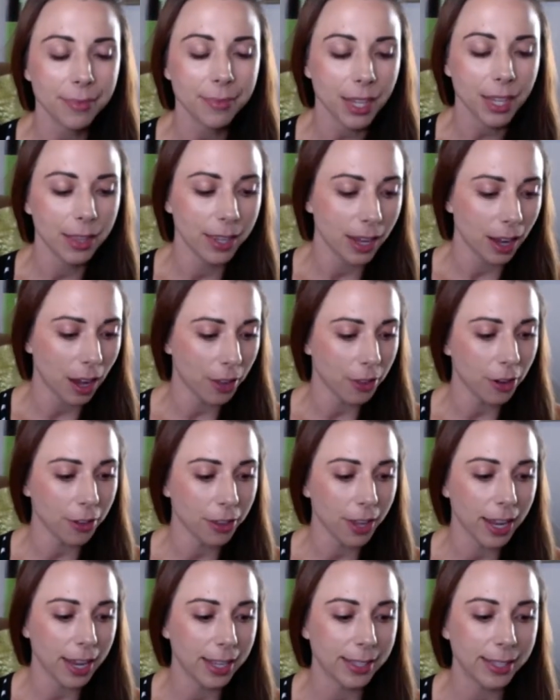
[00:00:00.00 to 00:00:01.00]
the other
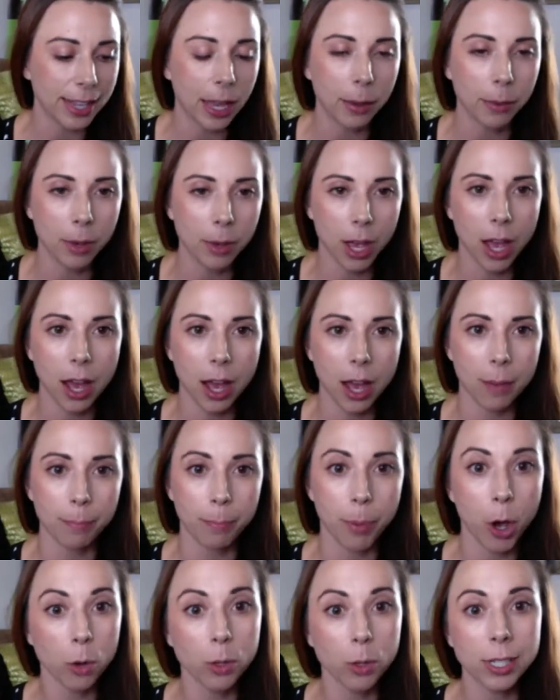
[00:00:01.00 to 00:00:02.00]
thing is that
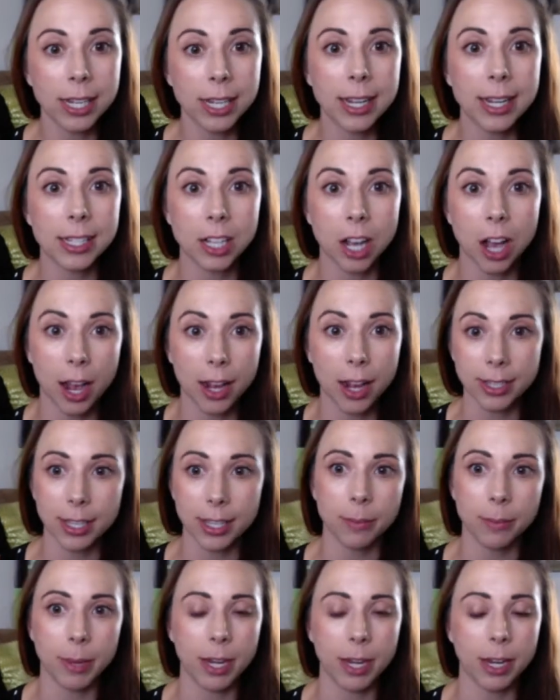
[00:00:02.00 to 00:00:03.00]
posting is
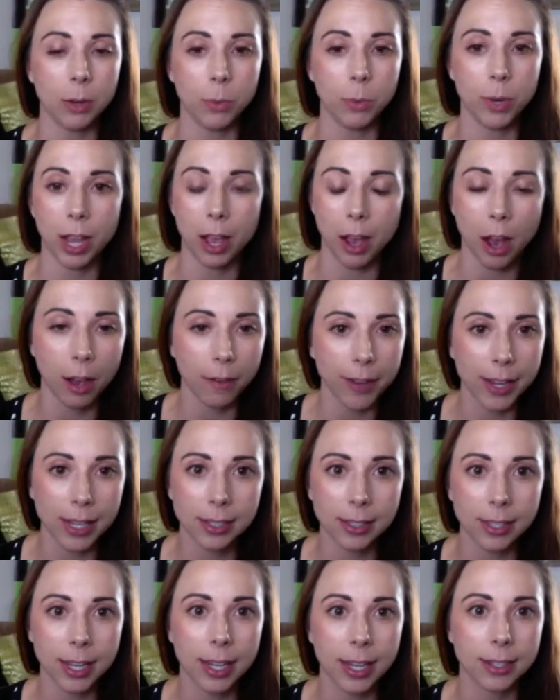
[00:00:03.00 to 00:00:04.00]
awesome, and
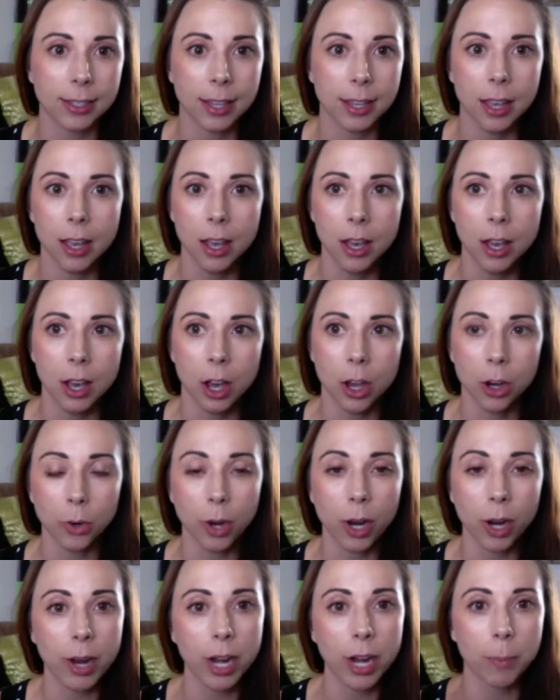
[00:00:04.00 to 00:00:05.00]
it's a
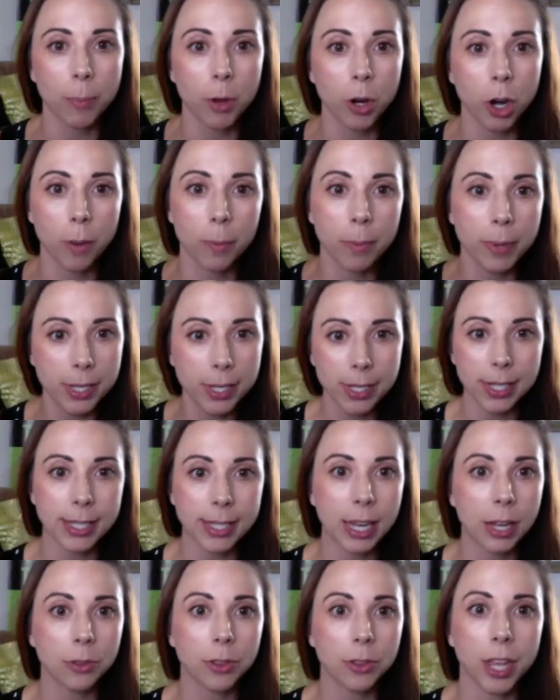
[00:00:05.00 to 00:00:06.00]
great way to put our business
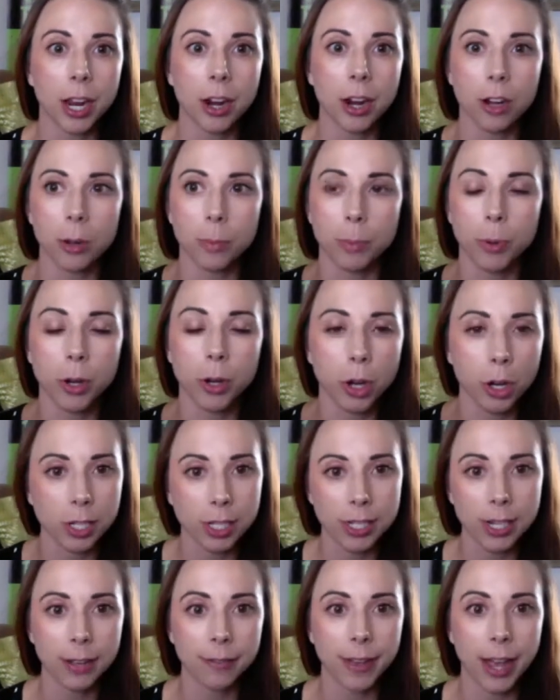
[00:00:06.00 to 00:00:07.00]
out there and to put our
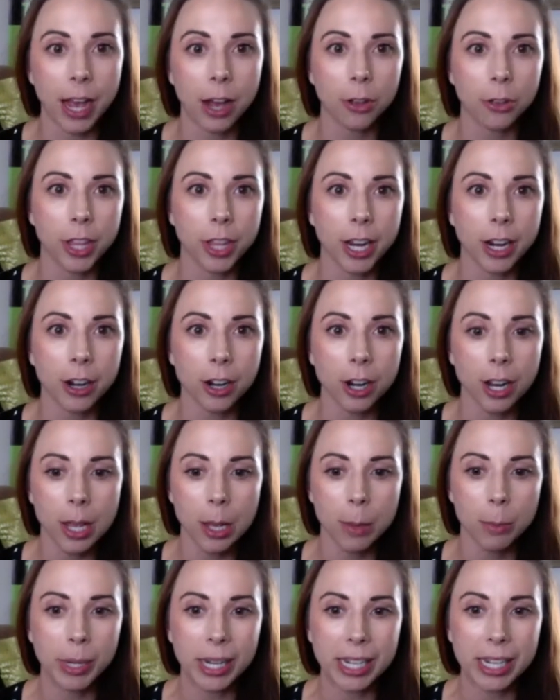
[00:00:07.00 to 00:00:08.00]
stuff out there,
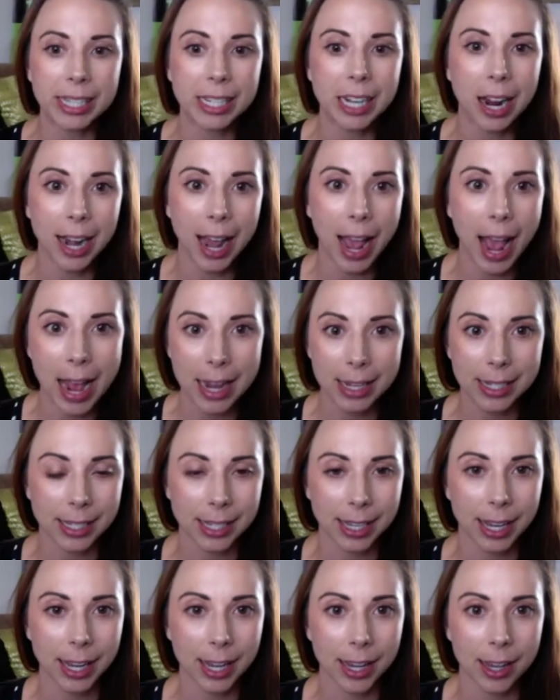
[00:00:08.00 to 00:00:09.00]
but it's not
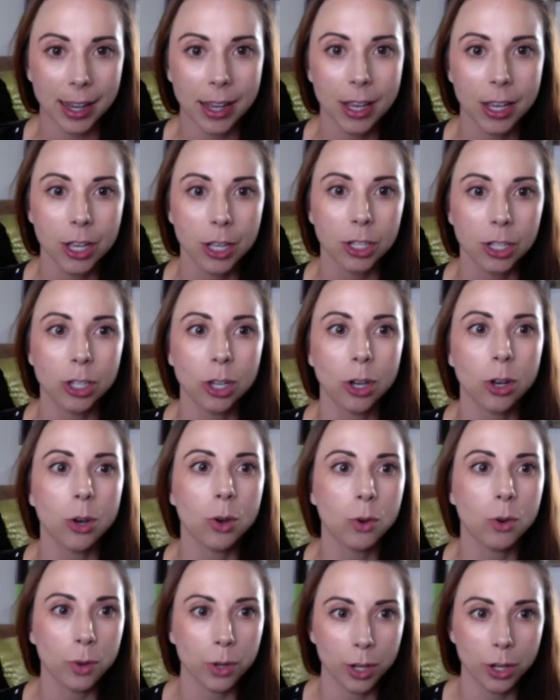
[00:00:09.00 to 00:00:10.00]
asking.
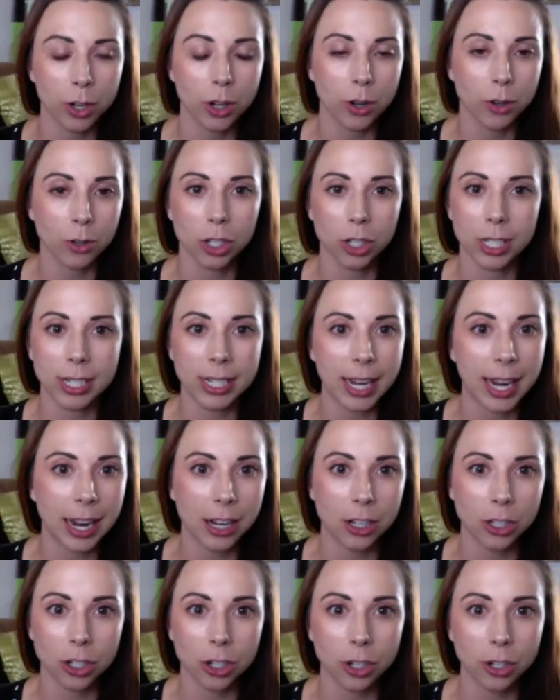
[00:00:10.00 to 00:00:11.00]
So, just to
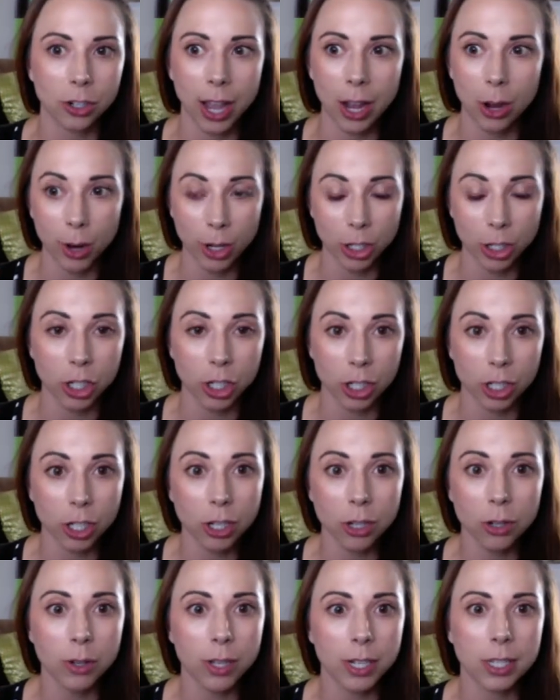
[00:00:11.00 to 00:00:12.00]
answer that question
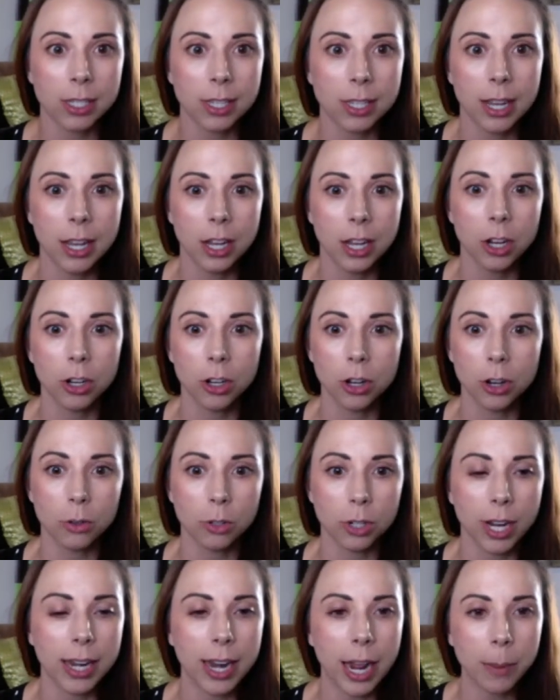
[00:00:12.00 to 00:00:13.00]
too, it's, and
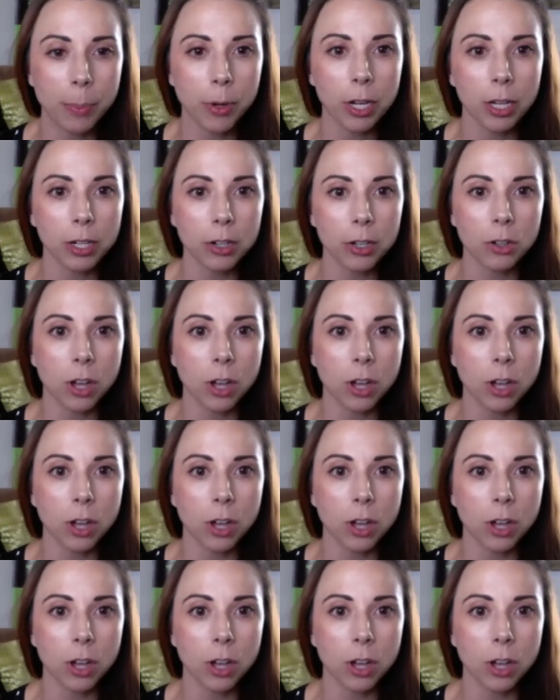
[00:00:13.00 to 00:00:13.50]
I put a little